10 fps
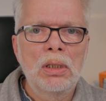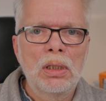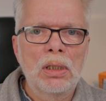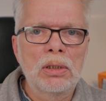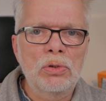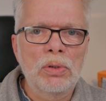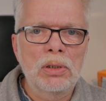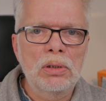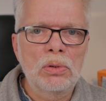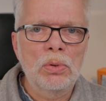I
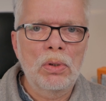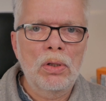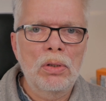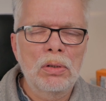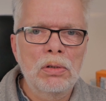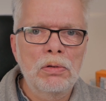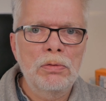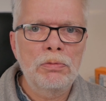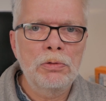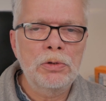tried it with
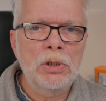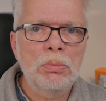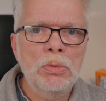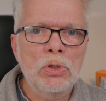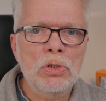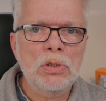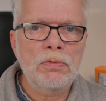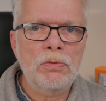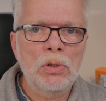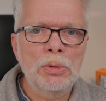50 images
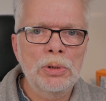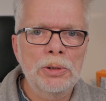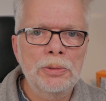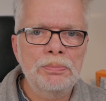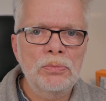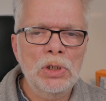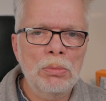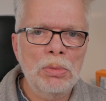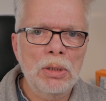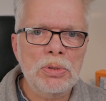from a
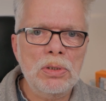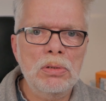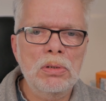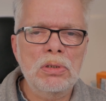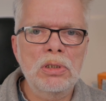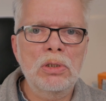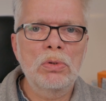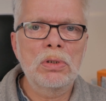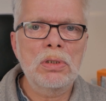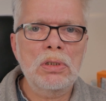time-lapse
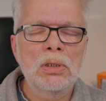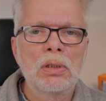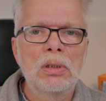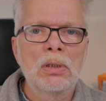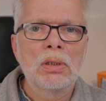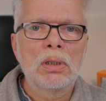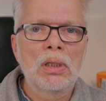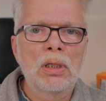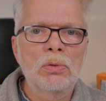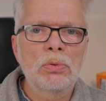sequence
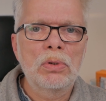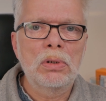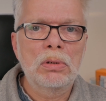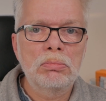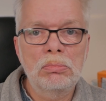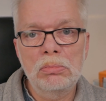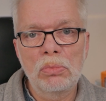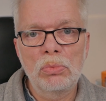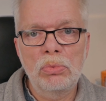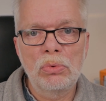that were
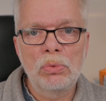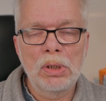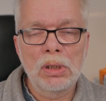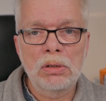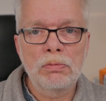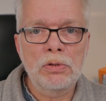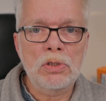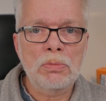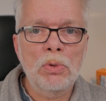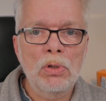relatively
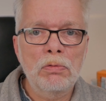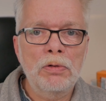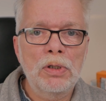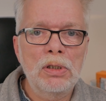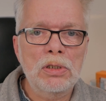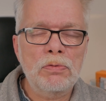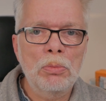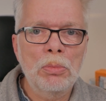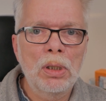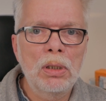smaller files
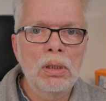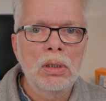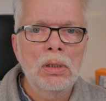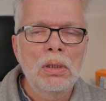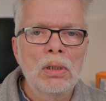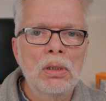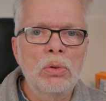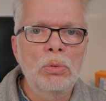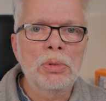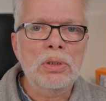from my
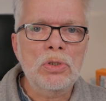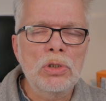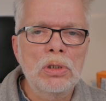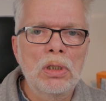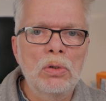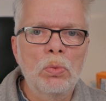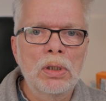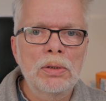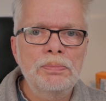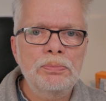Lumix
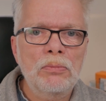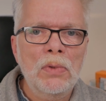G81,